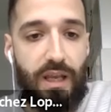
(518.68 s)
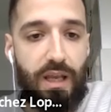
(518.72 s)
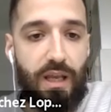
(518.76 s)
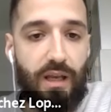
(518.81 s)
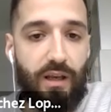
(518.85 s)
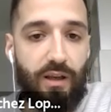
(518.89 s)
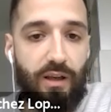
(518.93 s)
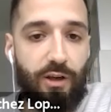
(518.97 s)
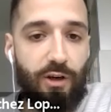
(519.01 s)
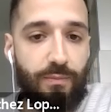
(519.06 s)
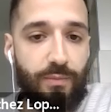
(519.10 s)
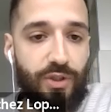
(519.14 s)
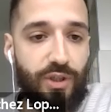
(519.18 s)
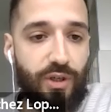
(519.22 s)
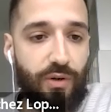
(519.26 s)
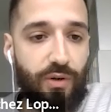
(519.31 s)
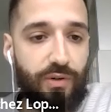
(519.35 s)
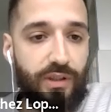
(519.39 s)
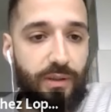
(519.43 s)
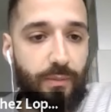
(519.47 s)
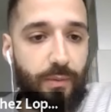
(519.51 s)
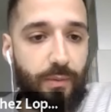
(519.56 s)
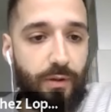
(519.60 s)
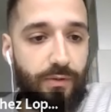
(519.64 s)
And here I'm
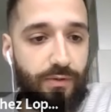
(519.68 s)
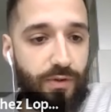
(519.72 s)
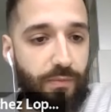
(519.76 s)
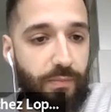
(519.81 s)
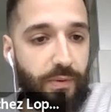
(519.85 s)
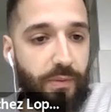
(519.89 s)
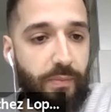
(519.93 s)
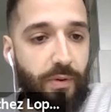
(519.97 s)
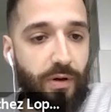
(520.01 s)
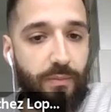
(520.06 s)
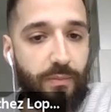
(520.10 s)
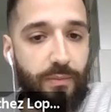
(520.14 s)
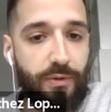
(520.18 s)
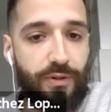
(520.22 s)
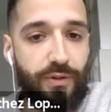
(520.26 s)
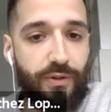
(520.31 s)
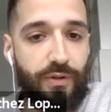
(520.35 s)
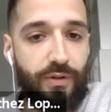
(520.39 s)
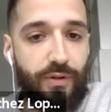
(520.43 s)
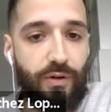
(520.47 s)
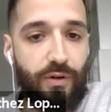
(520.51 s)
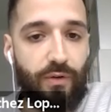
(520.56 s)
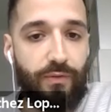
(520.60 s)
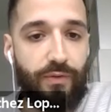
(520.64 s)
showing the barotropic
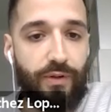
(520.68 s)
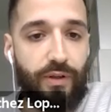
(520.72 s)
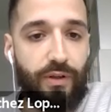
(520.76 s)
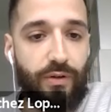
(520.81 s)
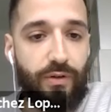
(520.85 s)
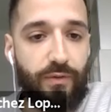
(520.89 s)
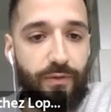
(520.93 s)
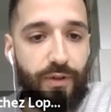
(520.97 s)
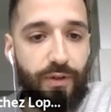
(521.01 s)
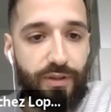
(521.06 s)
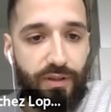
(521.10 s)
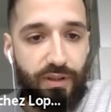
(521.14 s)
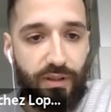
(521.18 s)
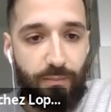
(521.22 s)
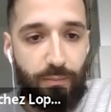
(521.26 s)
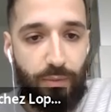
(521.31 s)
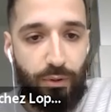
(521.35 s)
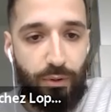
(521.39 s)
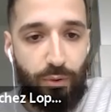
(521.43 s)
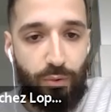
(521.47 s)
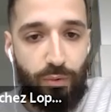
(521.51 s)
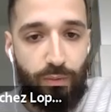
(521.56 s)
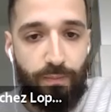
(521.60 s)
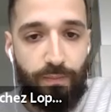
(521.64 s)
parameter of the universe in
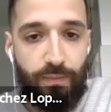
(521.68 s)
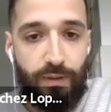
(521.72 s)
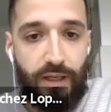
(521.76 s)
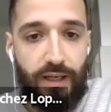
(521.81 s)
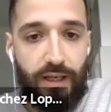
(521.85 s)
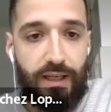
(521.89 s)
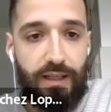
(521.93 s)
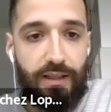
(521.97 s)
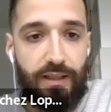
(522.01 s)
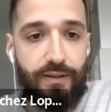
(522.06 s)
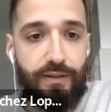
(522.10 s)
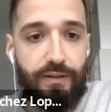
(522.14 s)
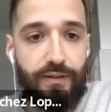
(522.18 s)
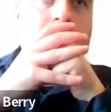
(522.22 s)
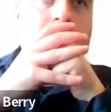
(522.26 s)
blue and